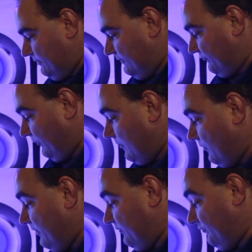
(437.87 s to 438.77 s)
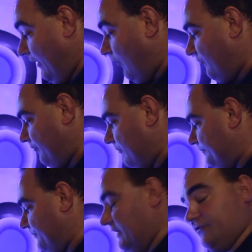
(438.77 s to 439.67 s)
The skimmer itself
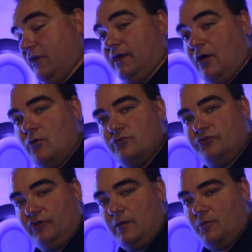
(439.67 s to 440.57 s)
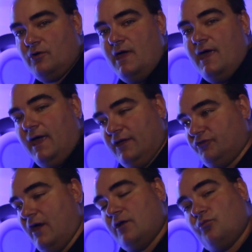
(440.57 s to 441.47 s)
is a cone skimmer.
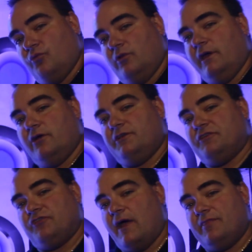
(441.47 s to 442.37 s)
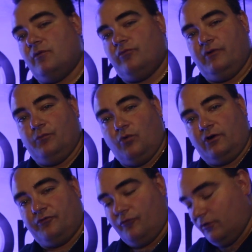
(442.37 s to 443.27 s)
It's got a really good design that we
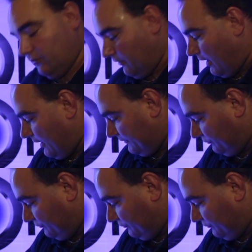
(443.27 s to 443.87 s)
worked for